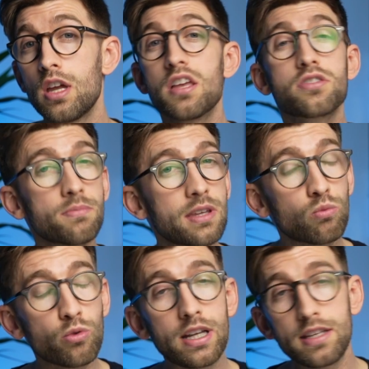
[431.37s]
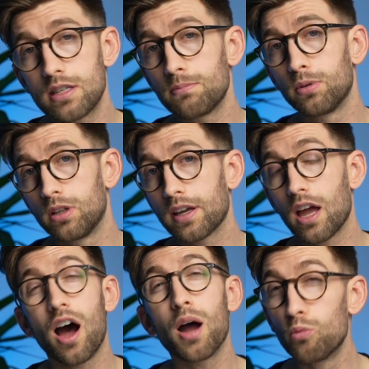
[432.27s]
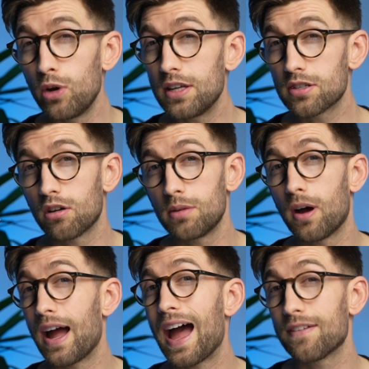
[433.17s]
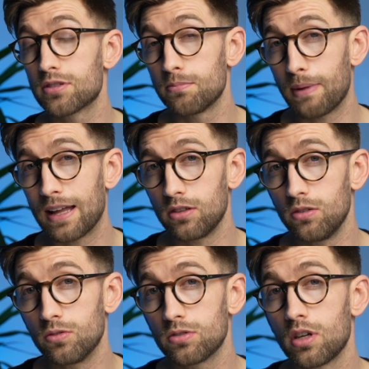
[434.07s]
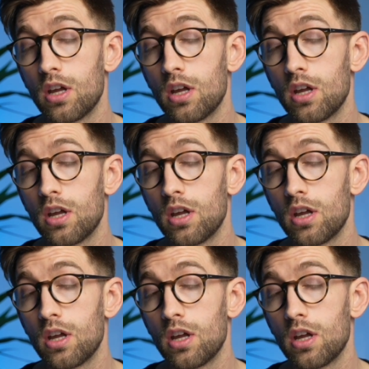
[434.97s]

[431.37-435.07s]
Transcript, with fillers: Something really simple like, I'm really sorry, but I have some bad news.